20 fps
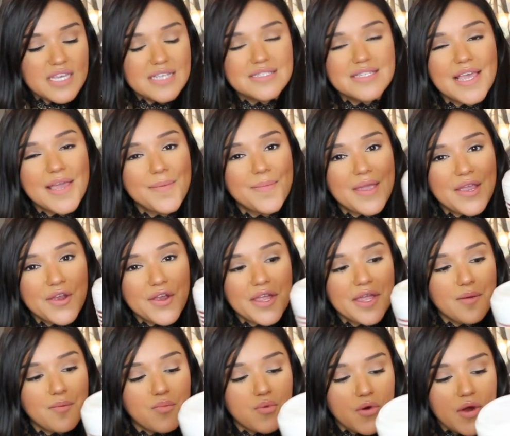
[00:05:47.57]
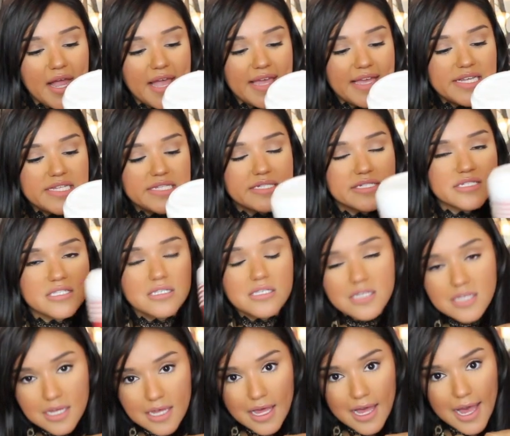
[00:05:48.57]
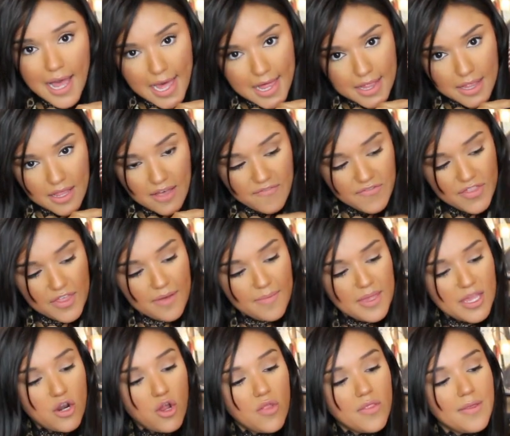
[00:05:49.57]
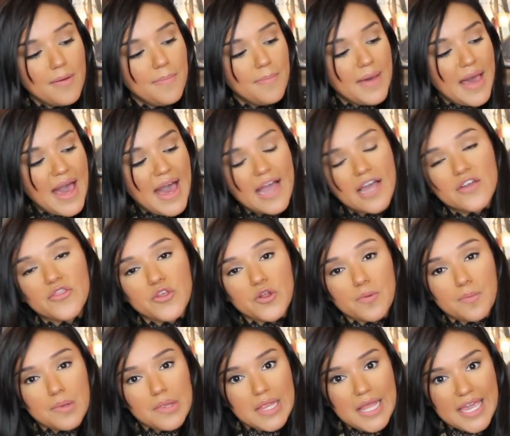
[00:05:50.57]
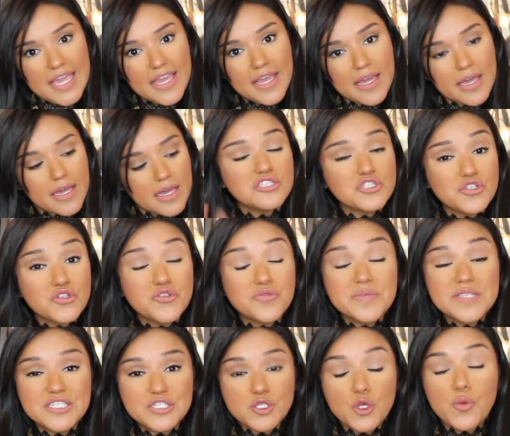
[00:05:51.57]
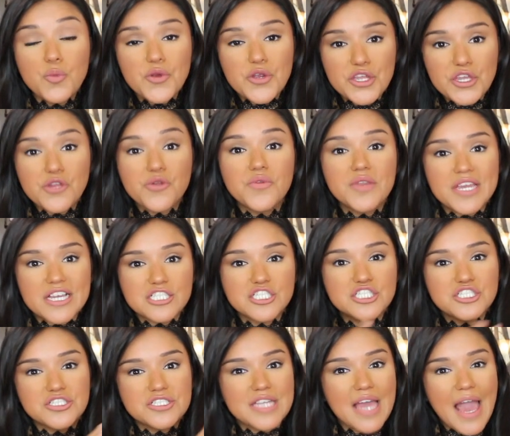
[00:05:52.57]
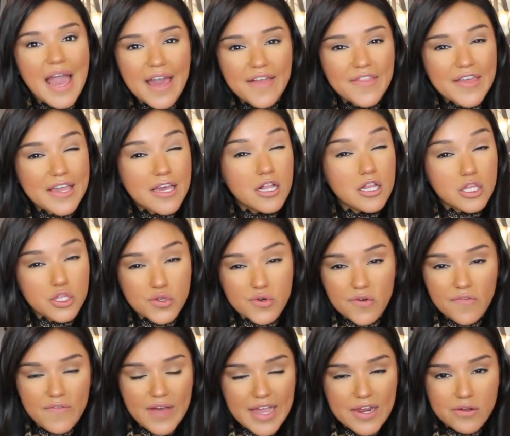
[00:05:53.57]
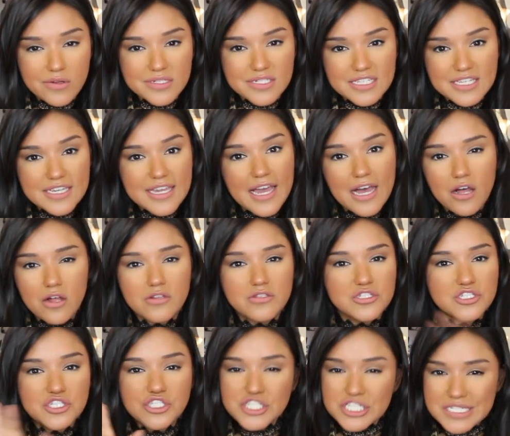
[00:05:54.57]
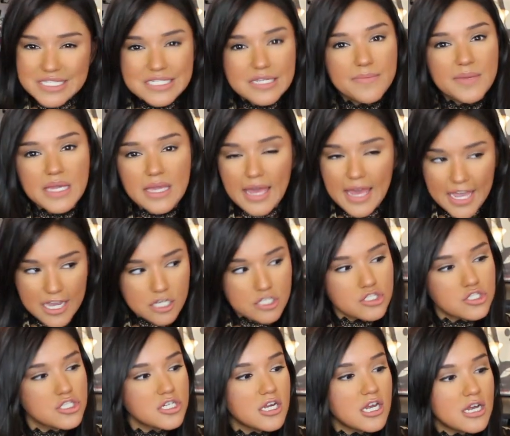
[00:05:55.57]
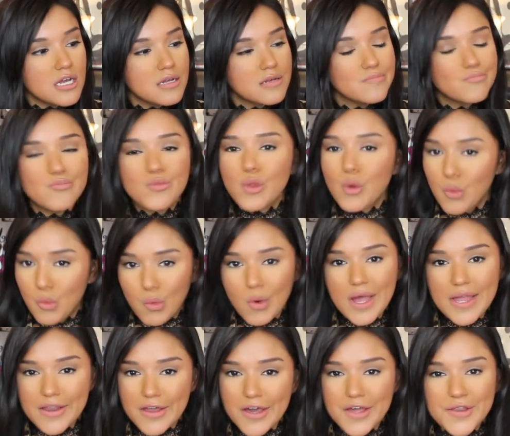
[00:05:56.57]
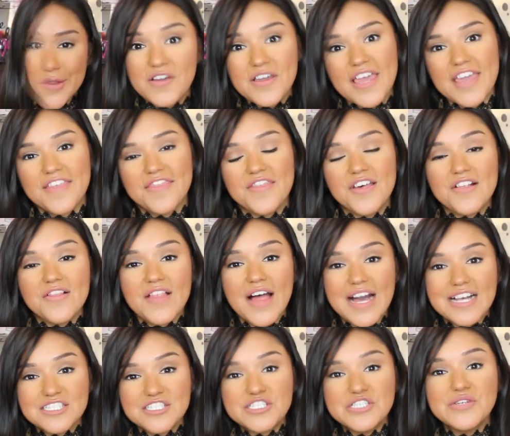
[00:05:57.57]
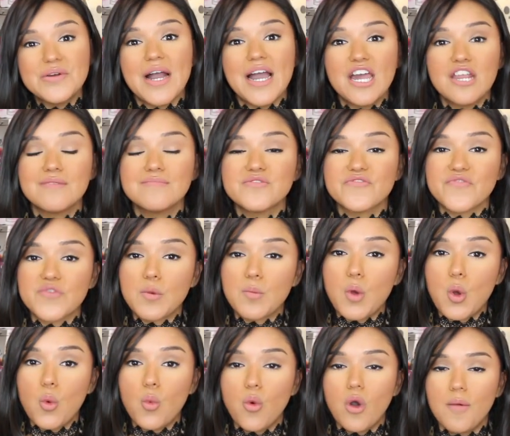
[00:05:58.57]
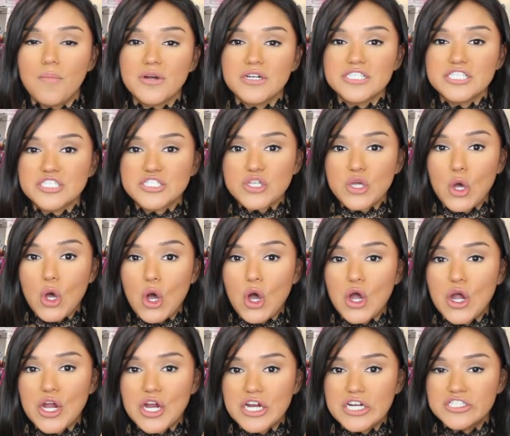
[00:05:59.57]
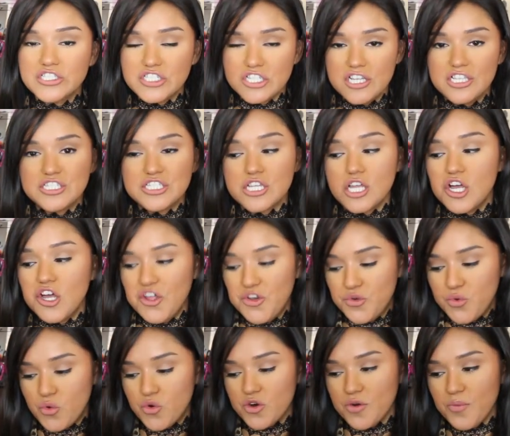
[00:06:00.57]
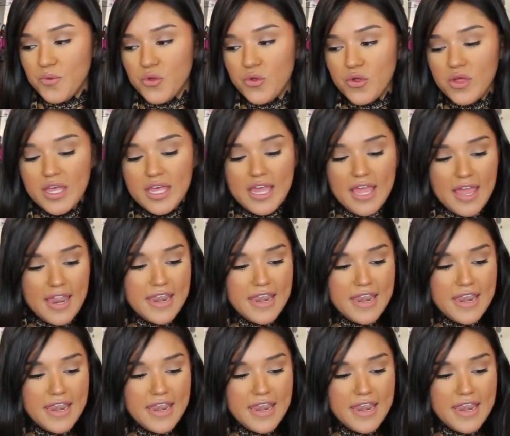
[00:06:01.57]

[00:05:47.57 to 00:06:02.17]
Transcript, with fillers: They say Merry and Bright. I love them. And on the back, they're blank. So they'll be super cute next year to add like a little vinyl decal just to be extra why not? Okay, the last two items from Walmart are just adorable.